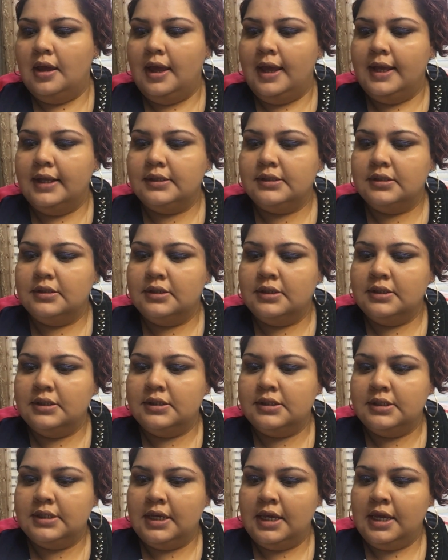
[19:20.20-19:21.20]
At the
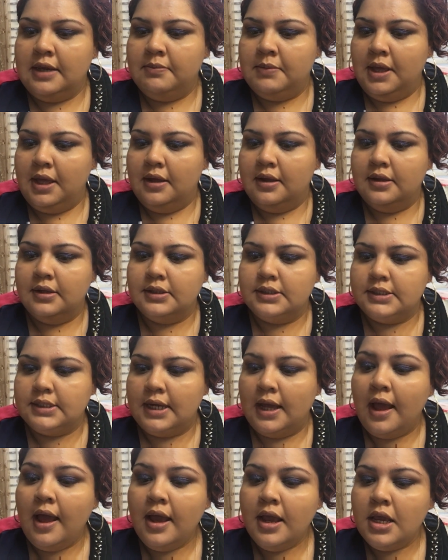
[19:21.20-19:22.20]
same
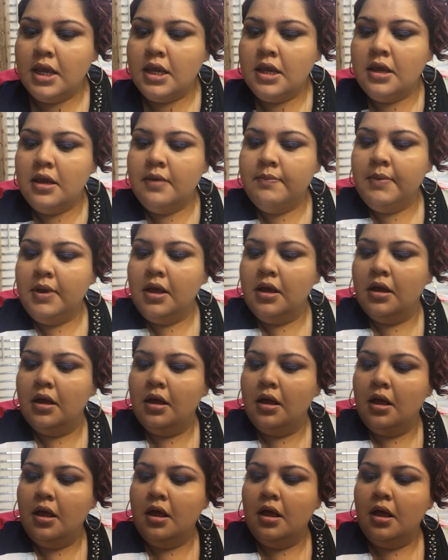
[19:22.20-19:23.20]
time,
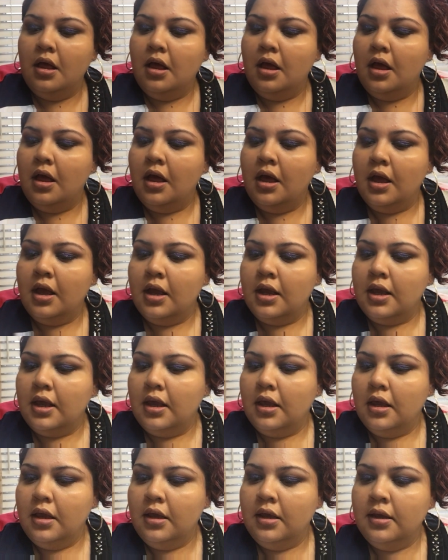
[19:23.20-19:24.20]
I
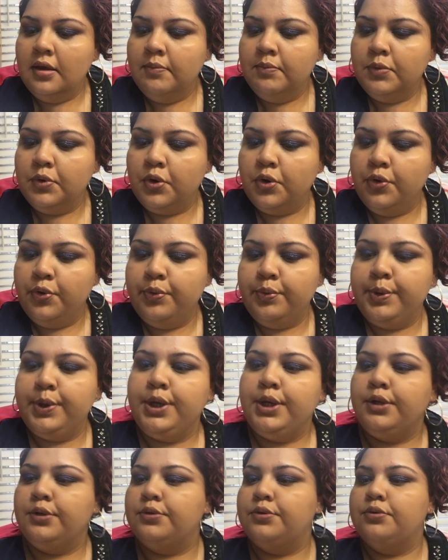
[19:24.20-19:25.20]
am
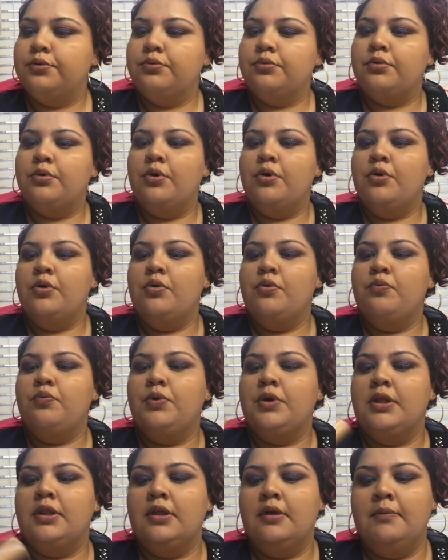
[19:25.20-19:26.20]
going to go
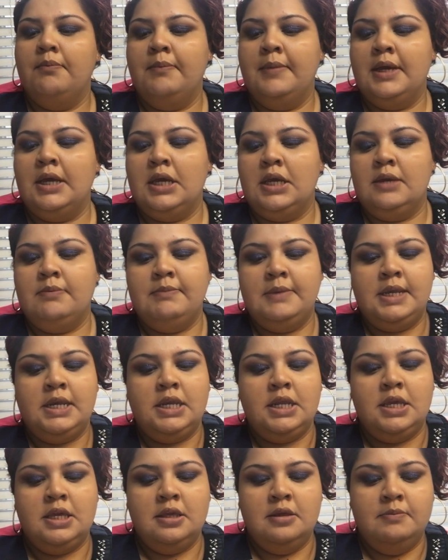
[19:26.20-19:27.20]
with my
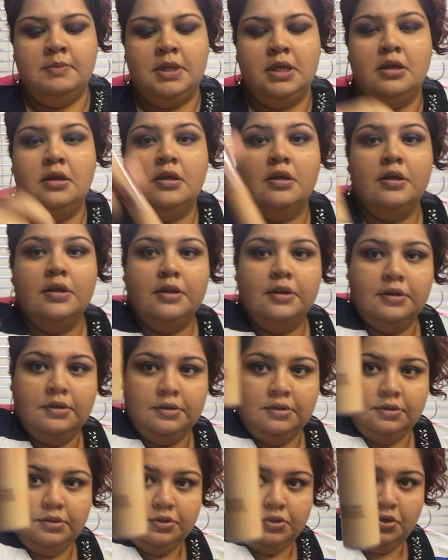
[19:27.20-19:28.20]
medium
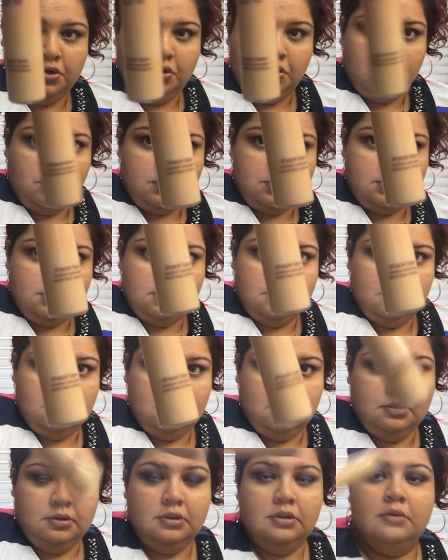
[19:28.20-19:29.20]
Tarte,
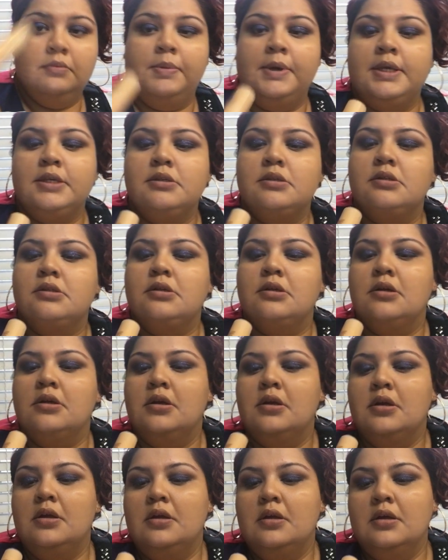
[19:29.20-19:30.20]
the best
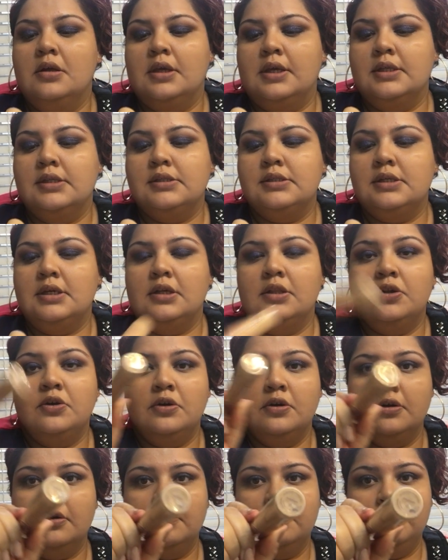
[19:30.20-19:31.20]

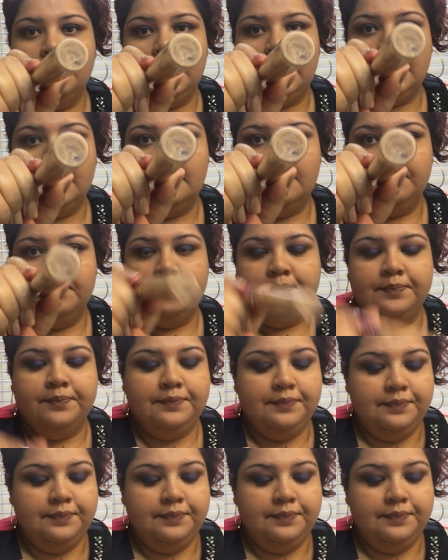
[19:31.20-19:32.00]
concealer, medium.